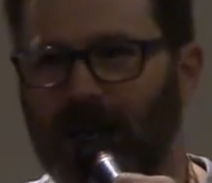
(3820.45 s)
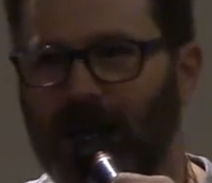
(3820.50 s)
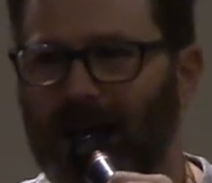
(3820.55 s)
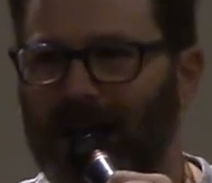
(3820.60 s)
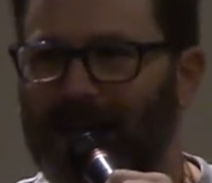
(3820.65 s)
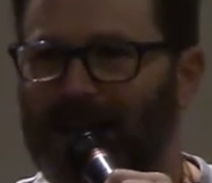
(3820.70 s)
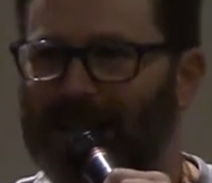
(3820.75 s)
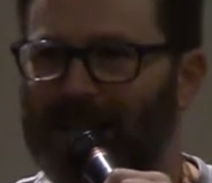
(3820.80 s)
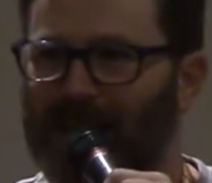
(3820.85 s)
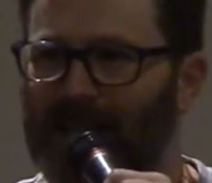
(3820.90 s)

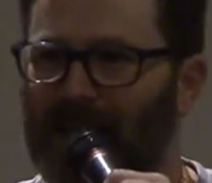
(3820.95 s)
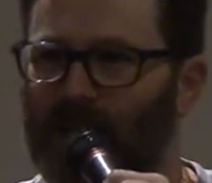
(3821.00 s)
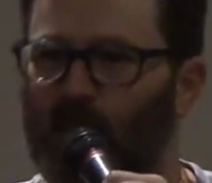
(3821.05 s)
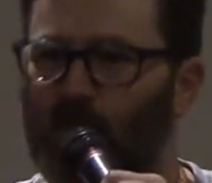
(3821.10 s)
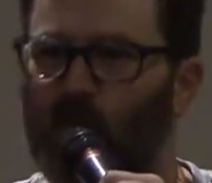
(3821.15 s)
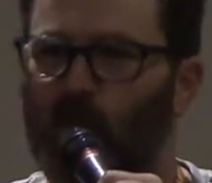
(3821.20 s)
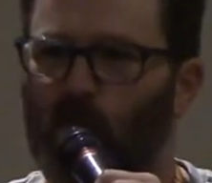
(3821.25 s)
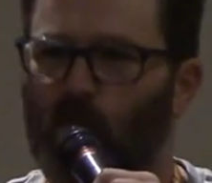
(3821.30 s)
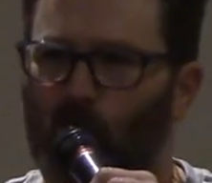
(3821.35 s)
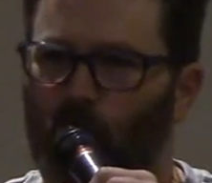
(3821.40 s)
And he's like,
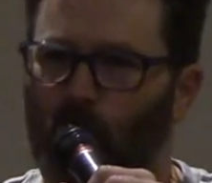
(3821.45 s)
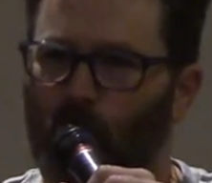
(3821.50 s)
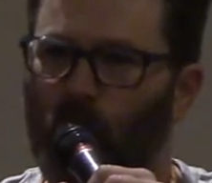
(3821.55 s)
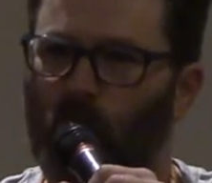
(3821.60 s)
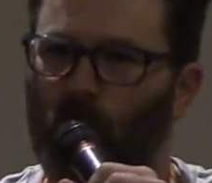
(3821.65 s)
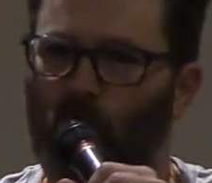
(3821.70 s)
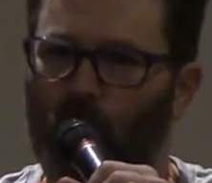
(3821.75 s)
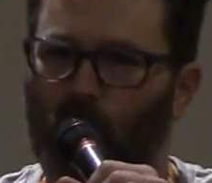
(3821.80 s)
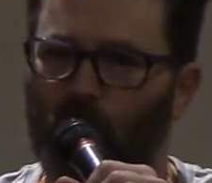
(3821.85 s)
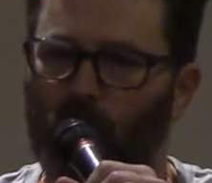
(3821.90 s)

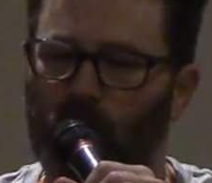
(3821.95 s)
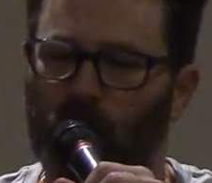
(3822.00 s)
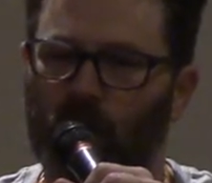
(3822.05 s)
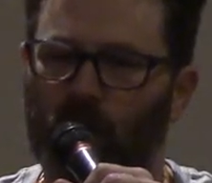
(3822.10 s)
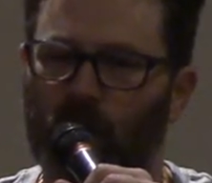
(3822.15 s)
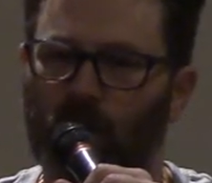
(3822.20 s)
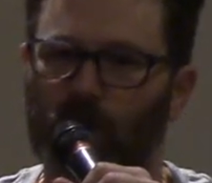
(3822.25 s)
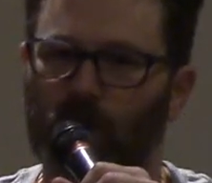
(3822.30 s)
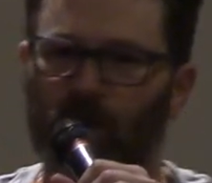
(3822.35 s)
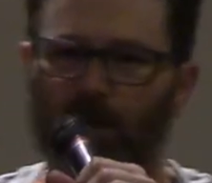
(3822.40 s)
Do
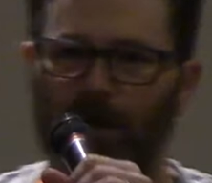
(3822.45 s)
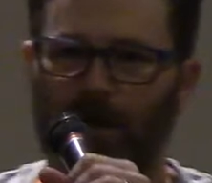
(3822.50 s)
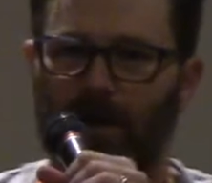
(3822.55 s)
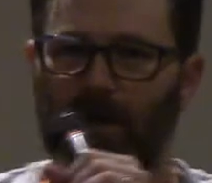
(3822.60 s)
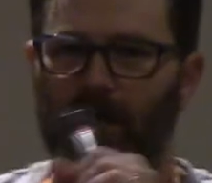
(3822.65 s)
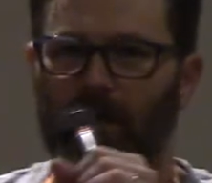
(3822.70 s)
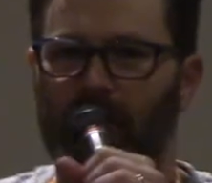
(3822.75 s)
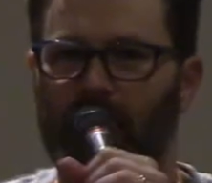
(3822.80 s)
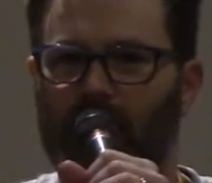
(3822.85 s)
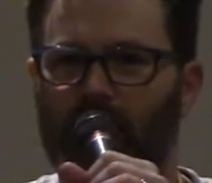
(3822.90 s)

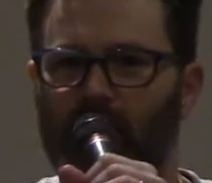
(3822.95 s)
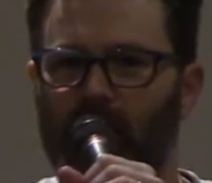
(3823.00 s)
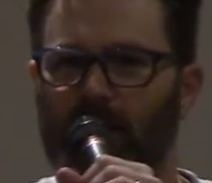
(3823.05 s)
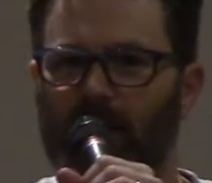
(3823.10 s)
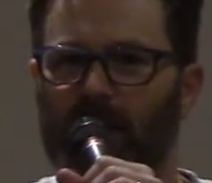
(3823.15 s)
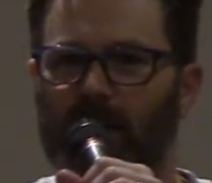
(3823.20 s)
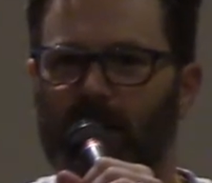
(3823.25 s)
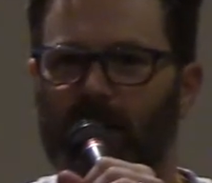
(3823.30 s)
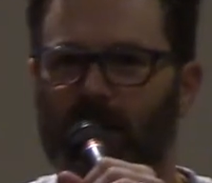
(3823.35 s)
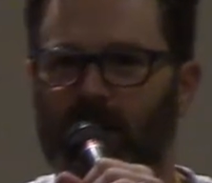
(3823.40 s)
you can
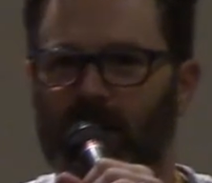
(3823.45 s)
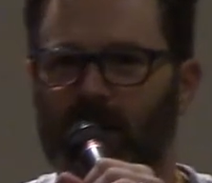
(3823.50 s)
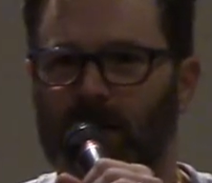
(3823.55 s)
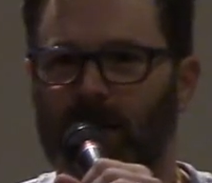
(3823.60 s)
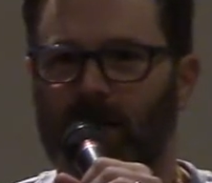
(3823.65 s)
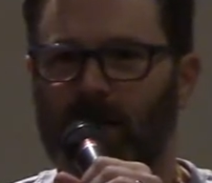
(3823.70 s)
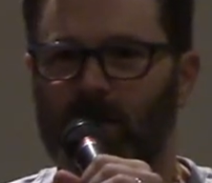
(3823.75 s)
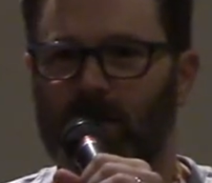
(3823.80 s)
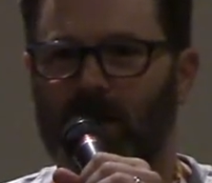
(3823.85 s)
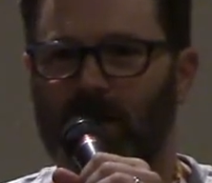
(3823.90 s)
we
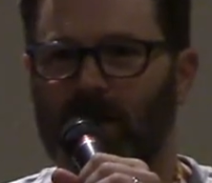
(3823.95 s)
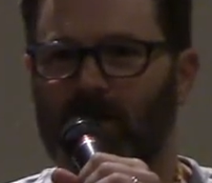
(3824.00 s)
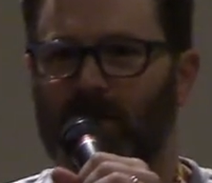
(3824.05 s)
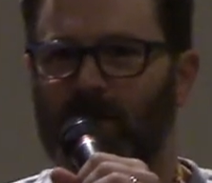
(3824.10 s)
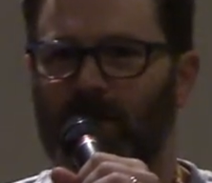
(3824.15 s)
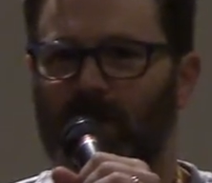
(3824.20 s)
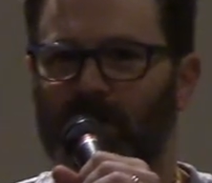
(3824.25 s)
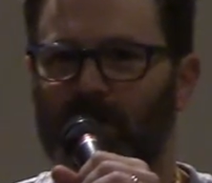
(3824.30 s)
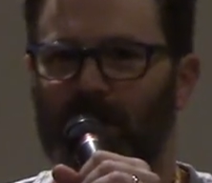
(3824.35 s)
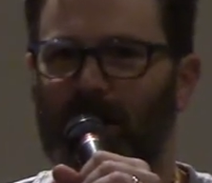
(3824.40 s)
can you give
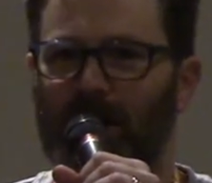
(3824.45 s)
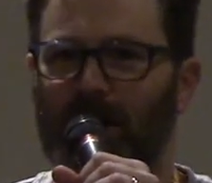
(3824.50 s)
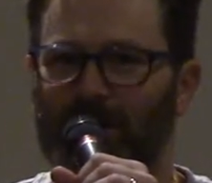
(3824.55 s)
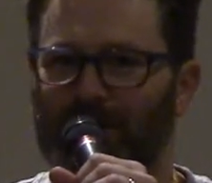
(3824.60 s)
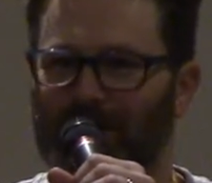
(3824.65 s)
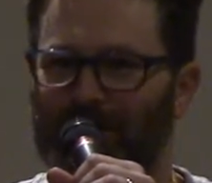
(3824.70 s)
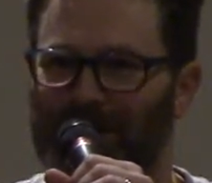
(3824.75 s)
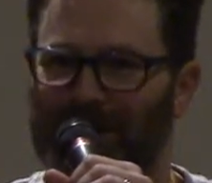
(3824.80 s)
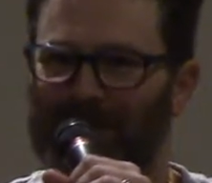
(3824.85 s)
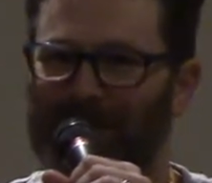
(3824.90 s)
me your
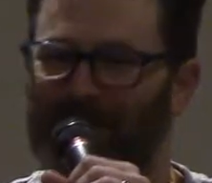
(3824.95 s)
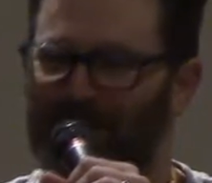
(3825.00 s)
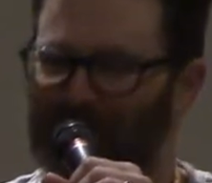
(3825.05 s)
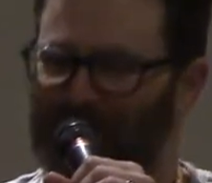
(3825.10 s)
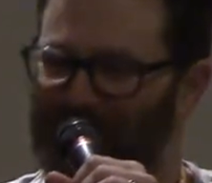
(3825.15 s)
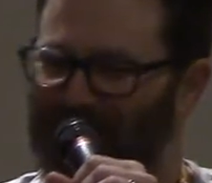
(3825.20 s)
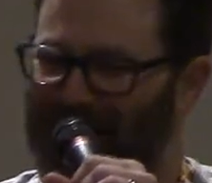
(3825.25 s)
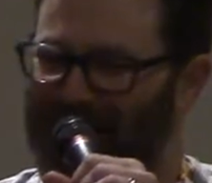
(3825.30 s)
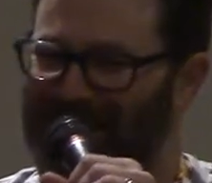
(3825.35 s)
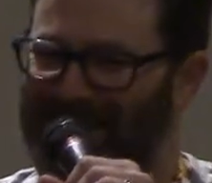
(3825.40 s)
doctor's
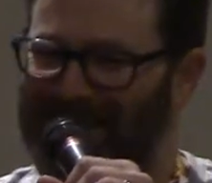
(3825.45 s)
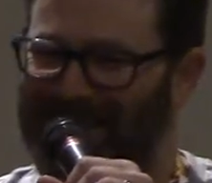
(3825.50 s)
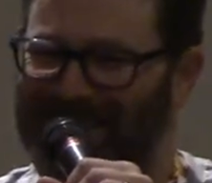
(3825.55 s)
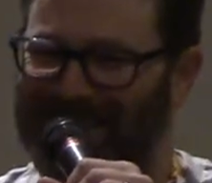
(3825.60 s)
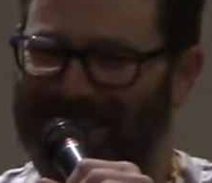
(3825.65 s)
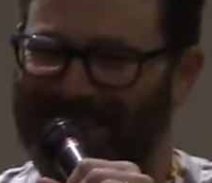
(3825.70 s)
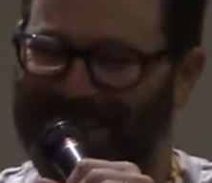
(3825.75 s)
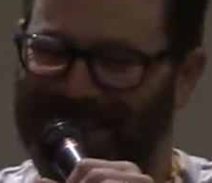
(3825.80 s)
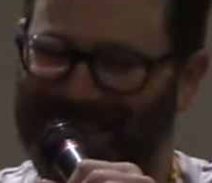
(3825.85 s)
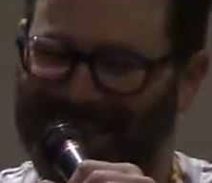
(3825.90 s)

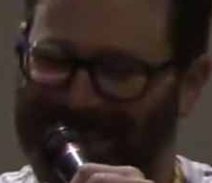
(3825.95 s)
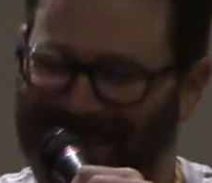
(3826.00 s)
information?